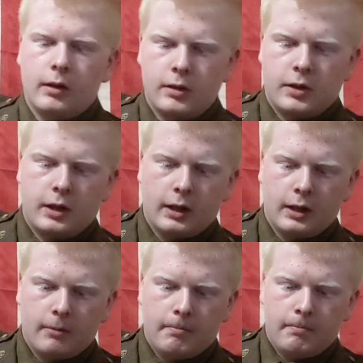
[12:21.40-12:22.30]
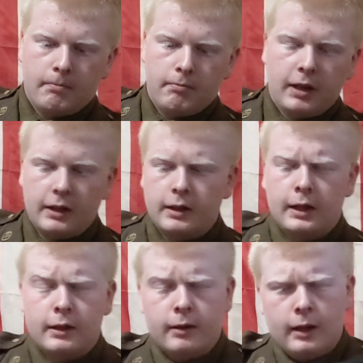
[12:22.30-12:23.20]
just a
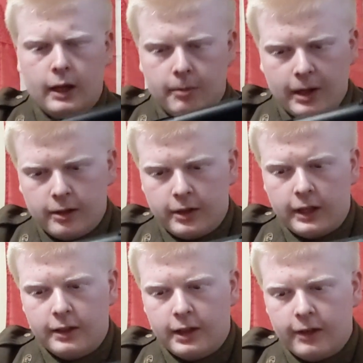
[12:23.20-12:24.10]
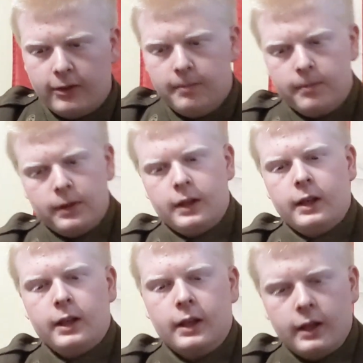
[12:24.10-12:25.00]
regular 1911
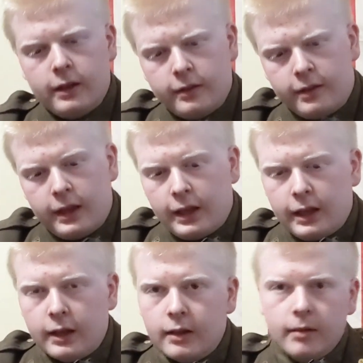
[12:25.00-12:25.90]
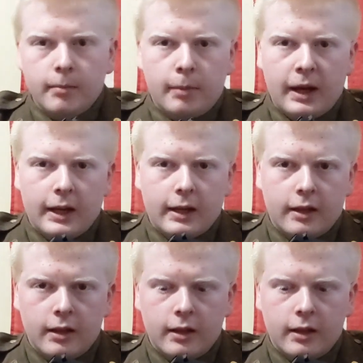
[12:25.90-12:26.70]
is the back